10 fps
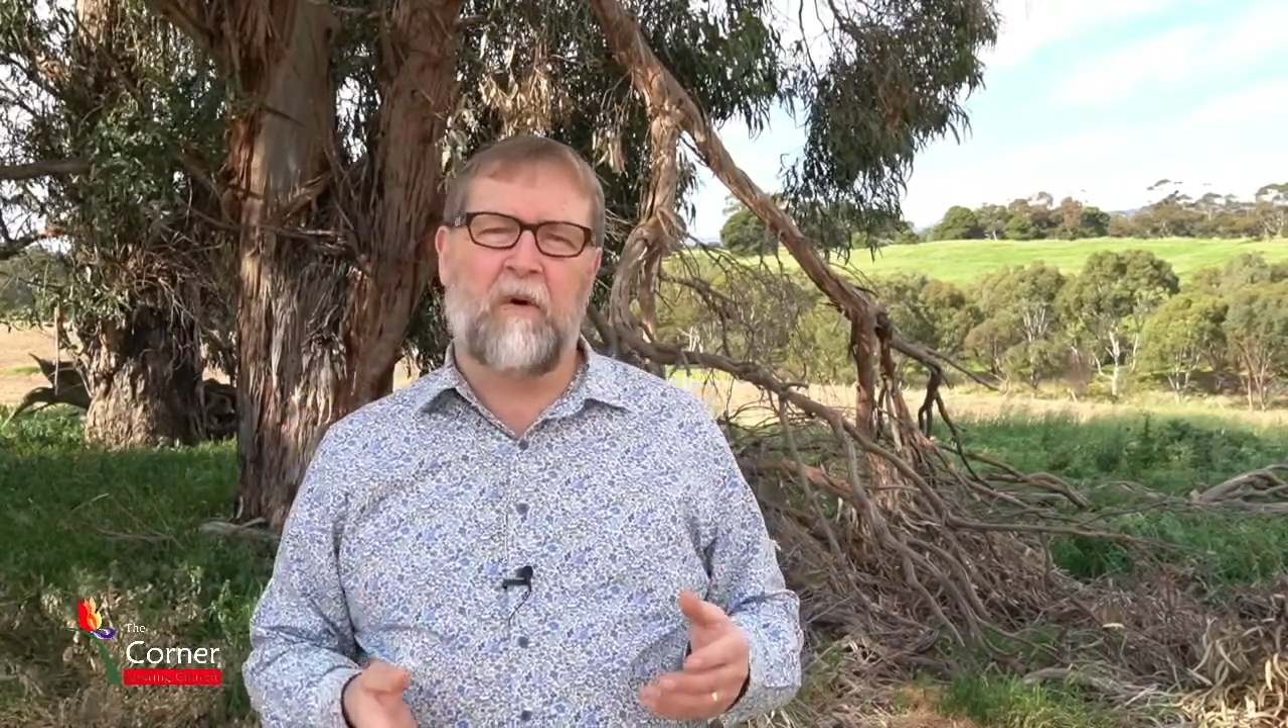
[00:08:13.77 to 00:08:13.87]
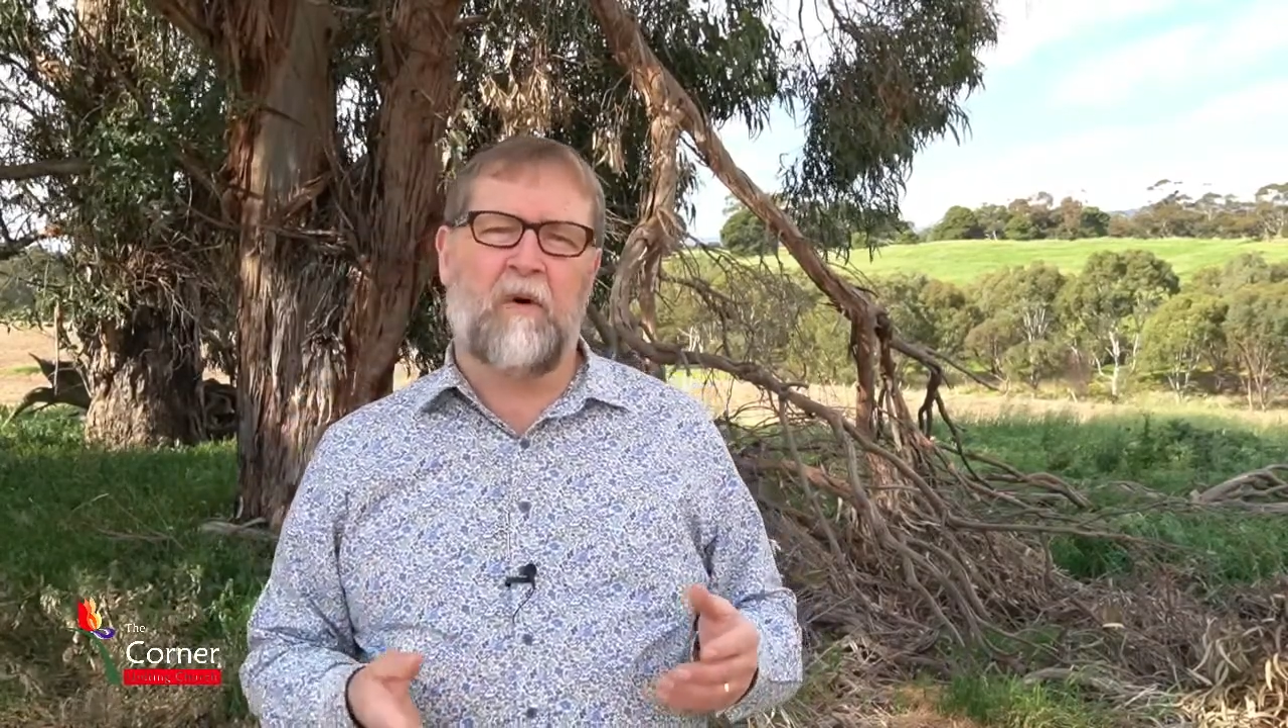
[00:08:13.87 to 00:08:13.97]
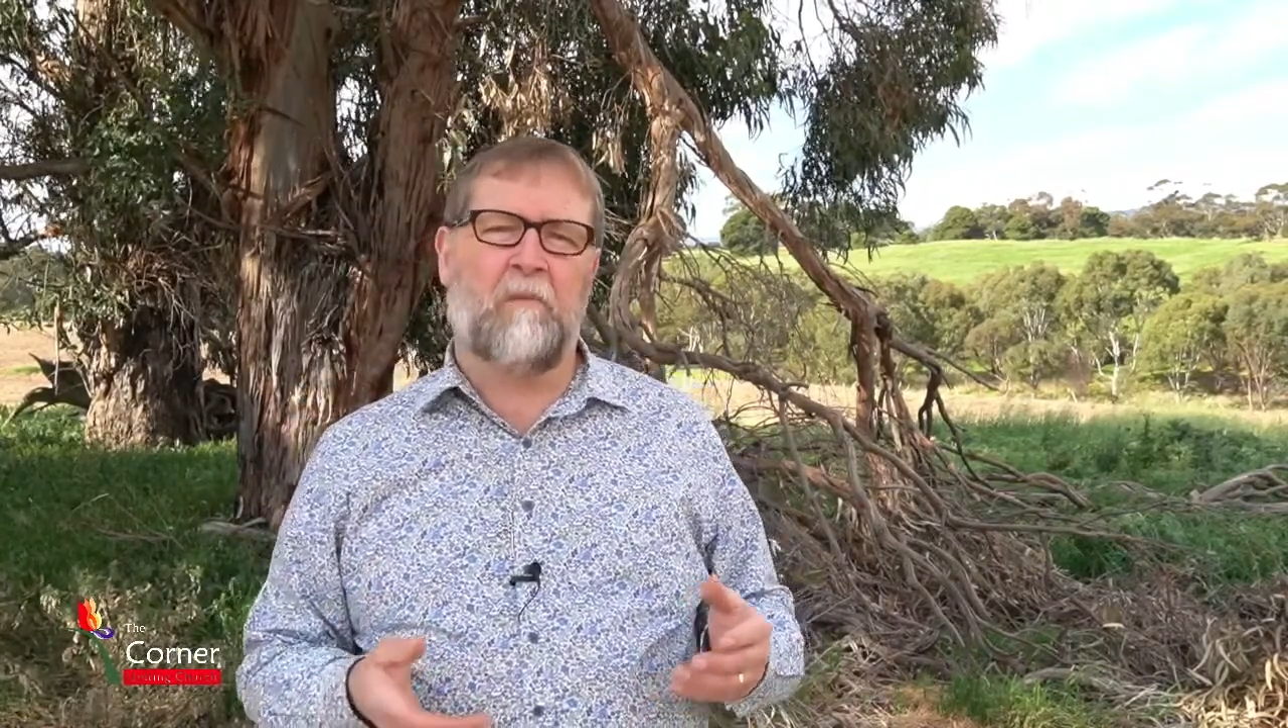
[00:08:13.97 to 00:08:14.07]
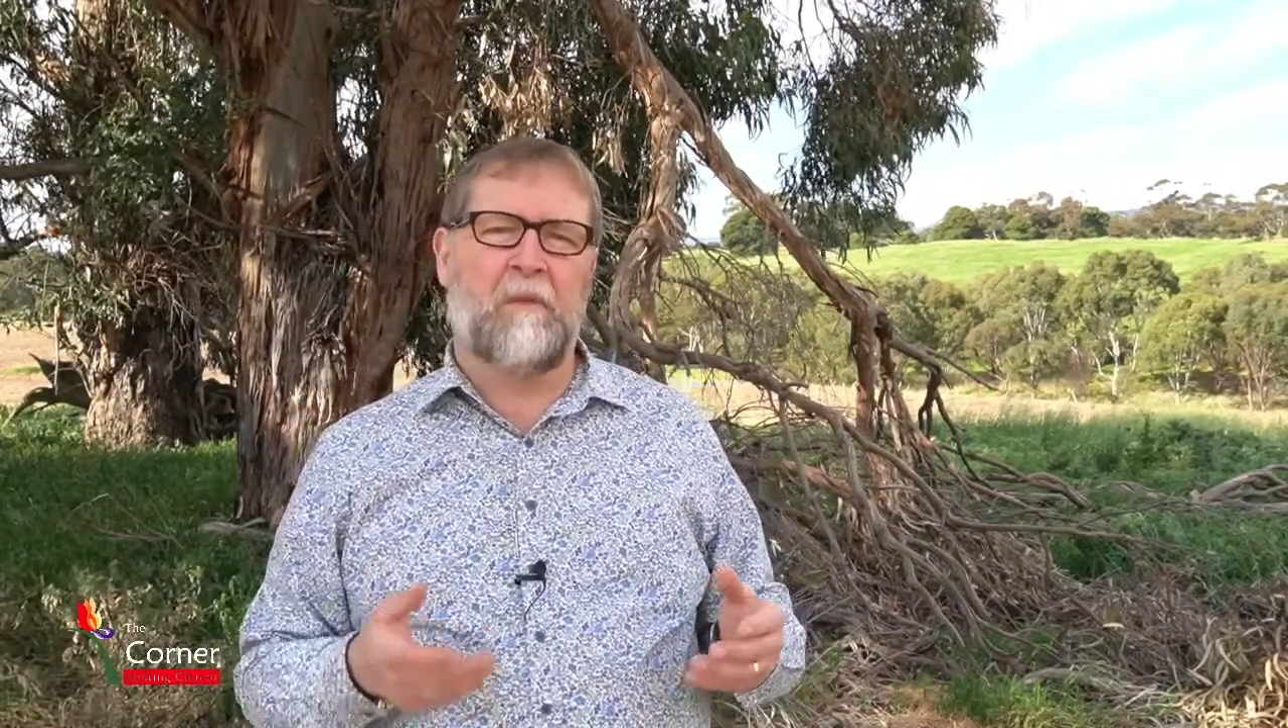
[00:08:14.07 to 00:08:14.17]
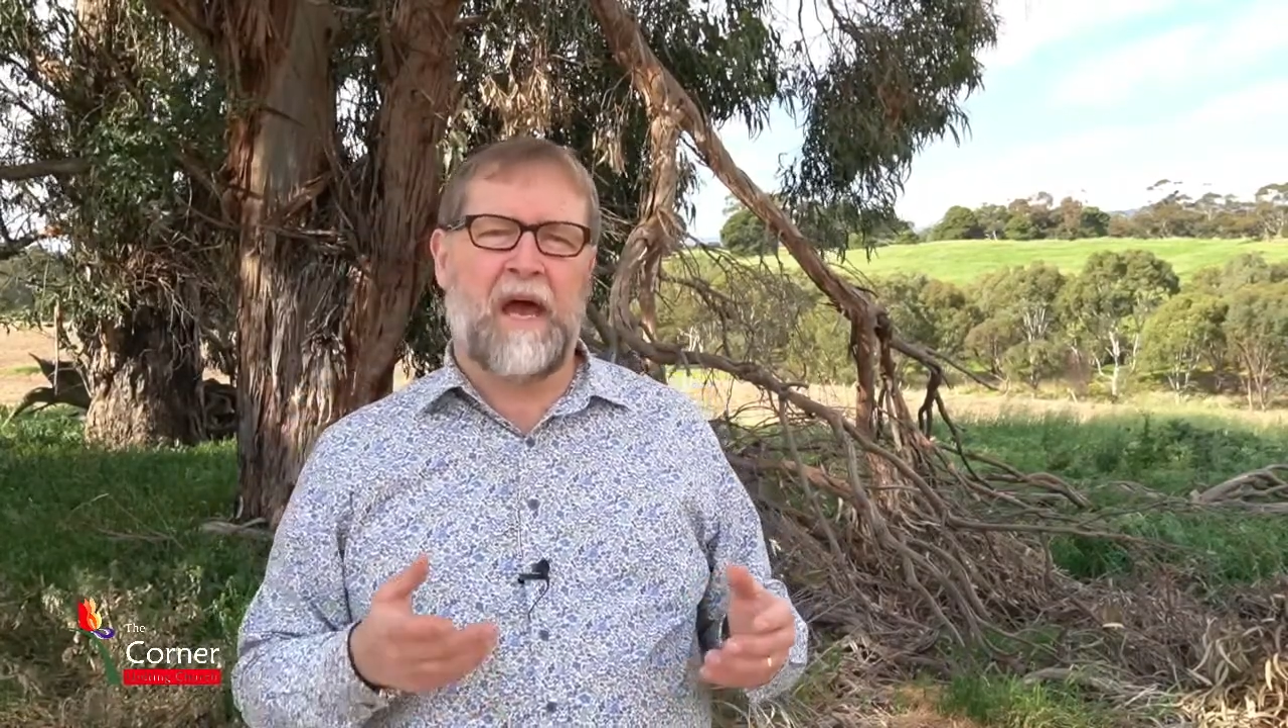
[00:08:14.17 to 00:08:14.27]

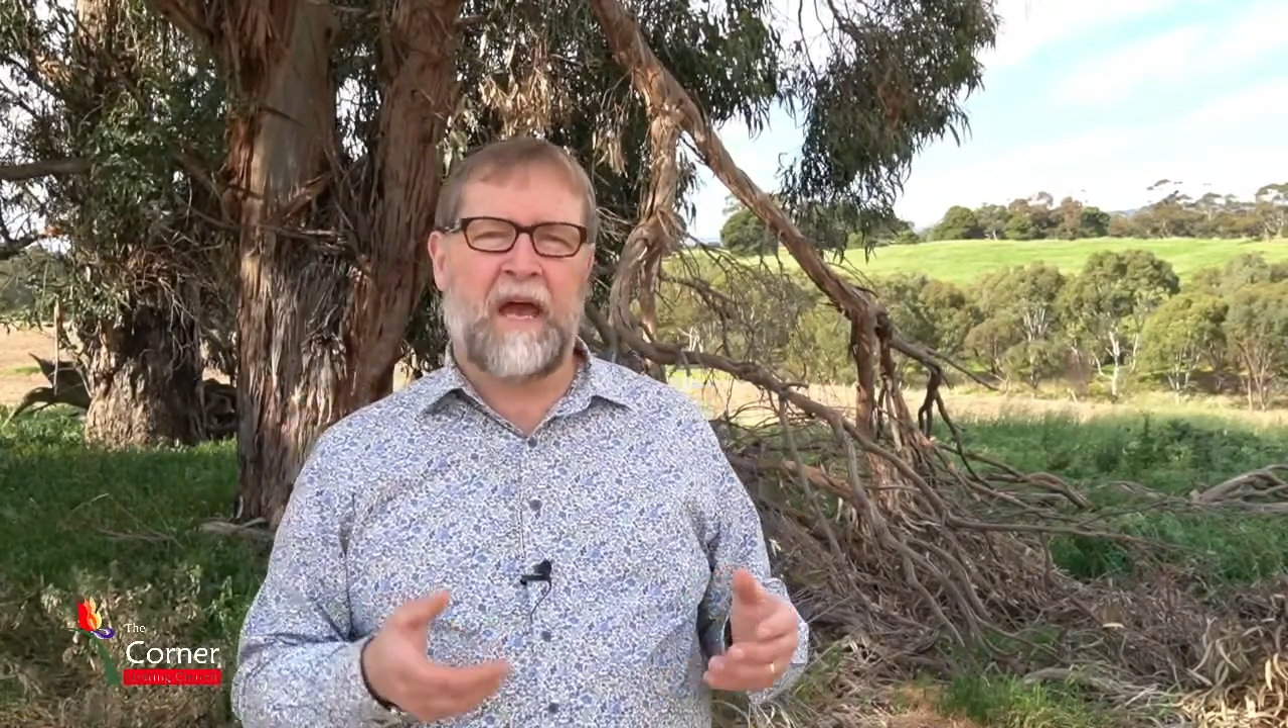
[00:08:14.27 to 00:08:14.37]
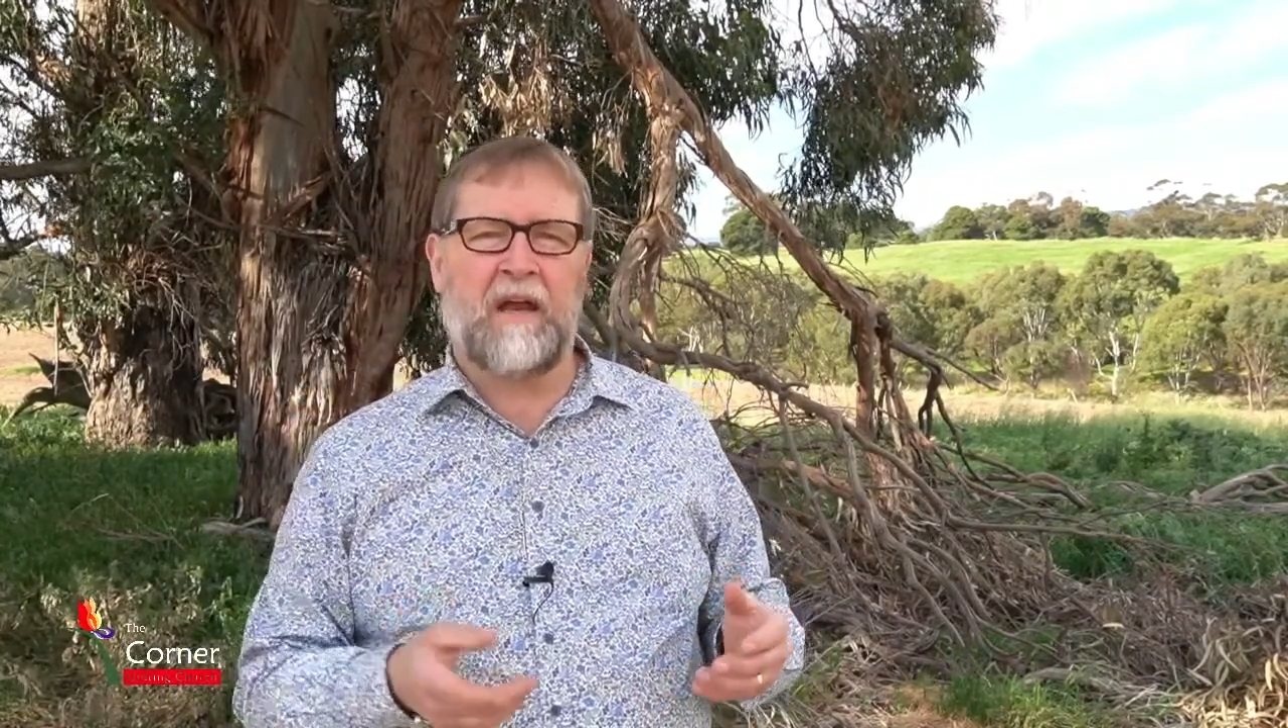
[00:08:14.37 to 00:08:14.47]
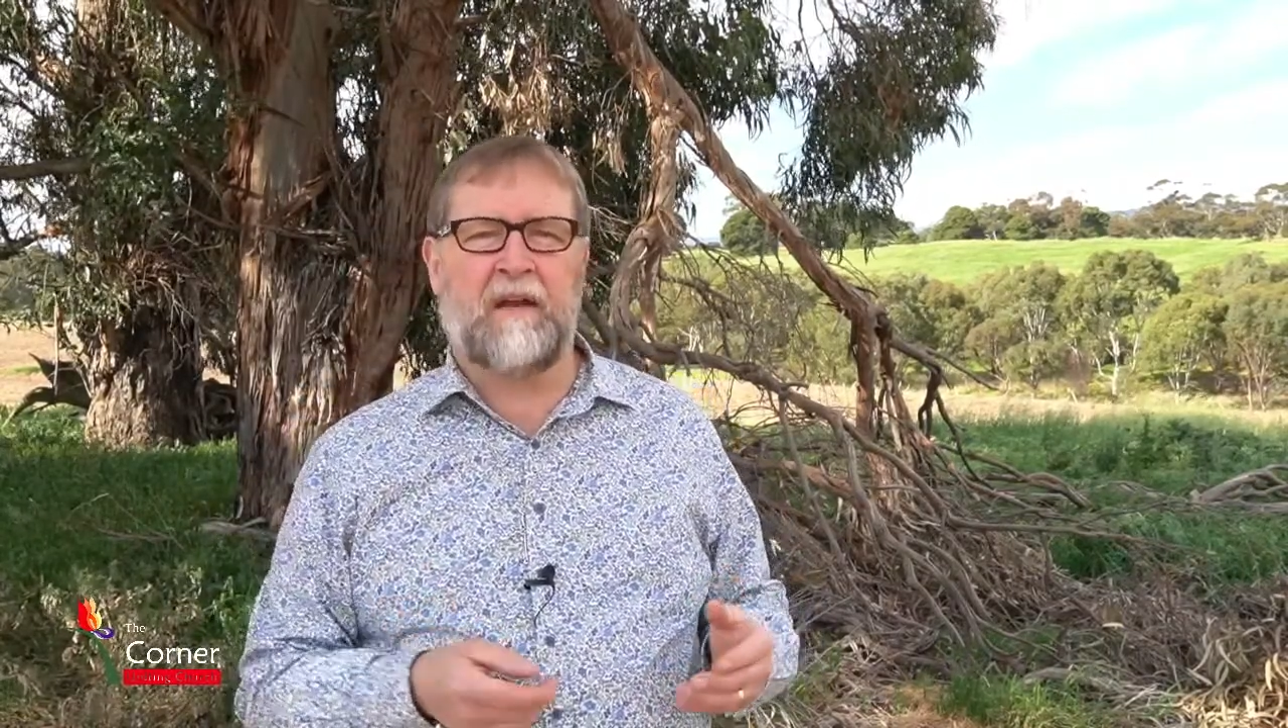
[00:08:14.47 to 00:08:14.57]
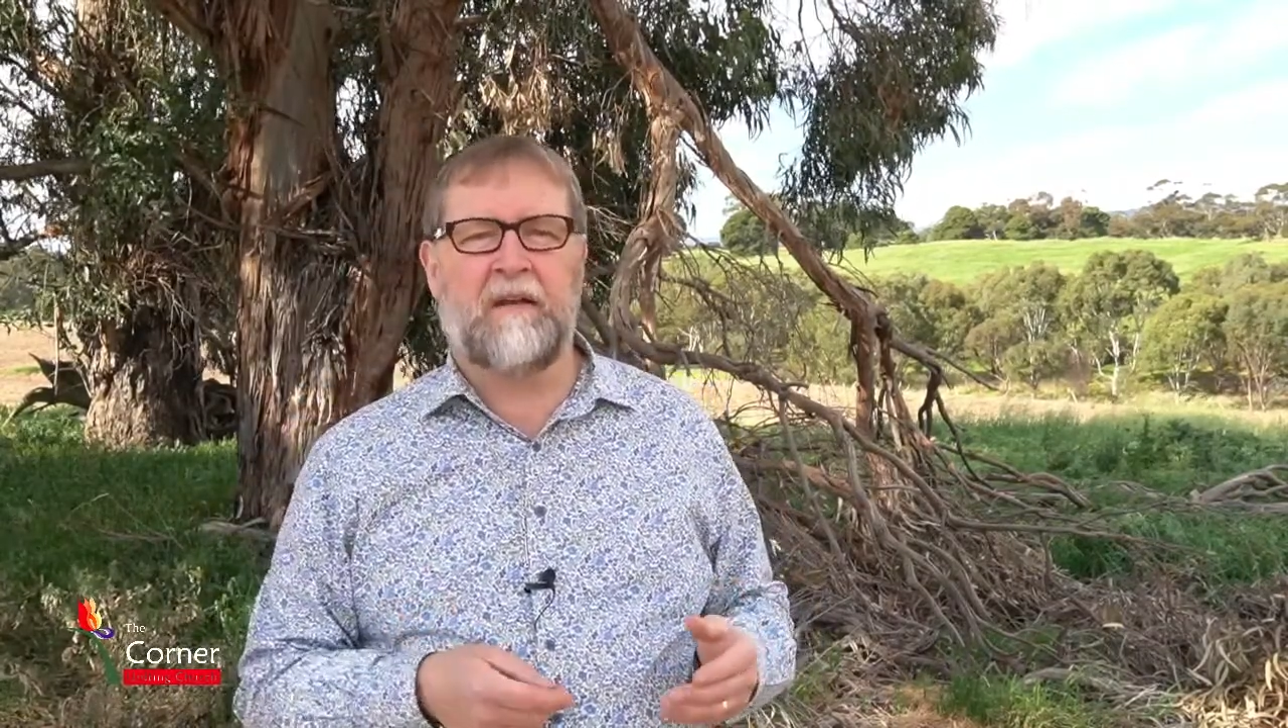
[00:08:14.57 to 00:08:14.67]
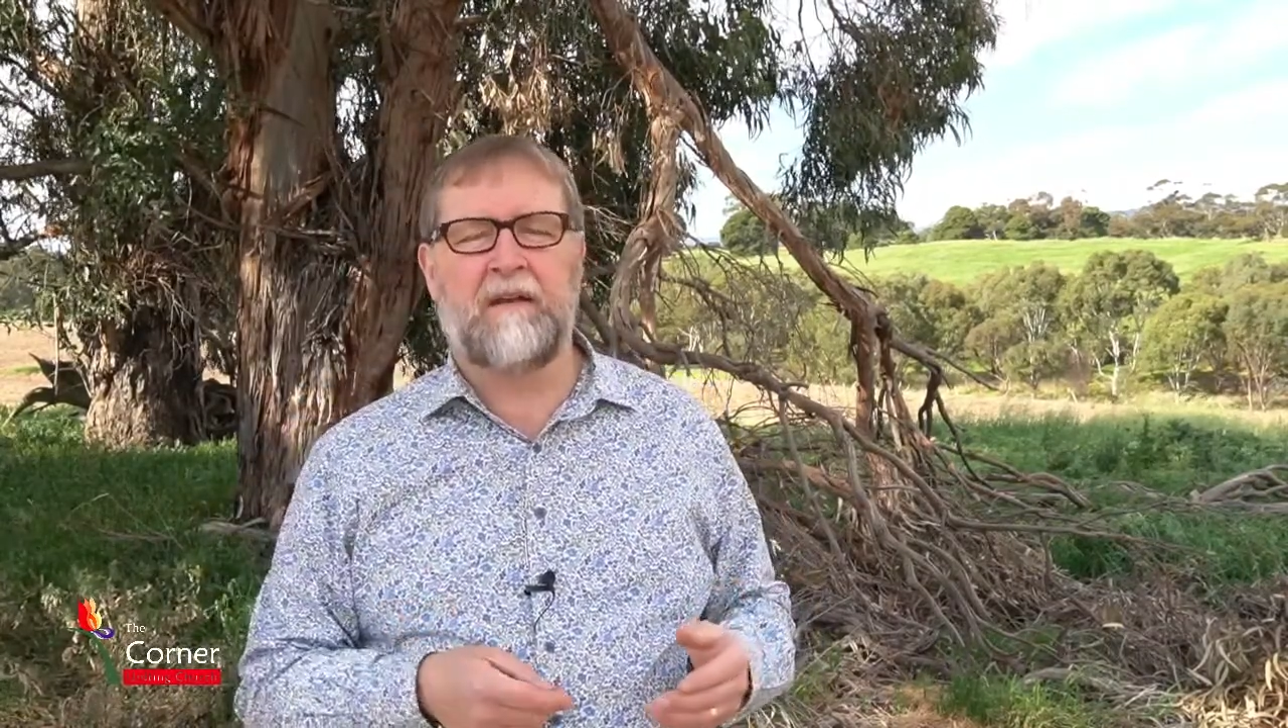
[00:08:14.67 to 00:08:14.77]
or
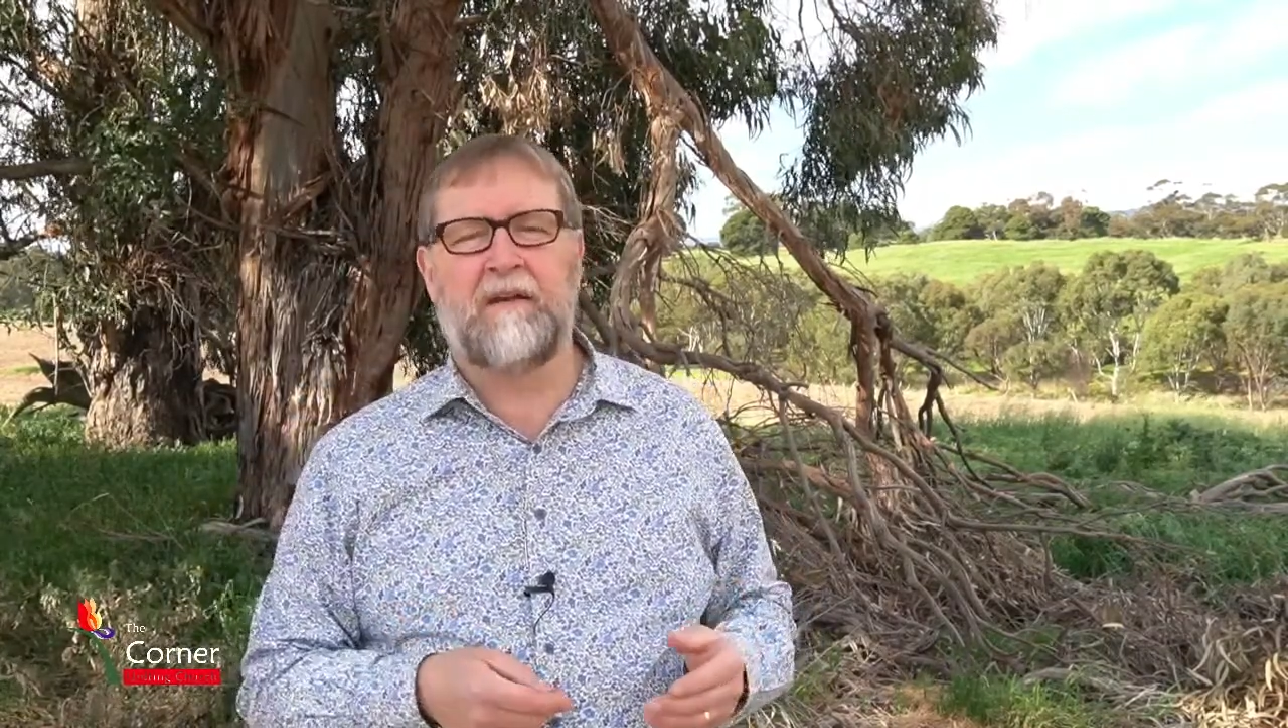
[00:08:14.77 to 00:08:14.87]
man.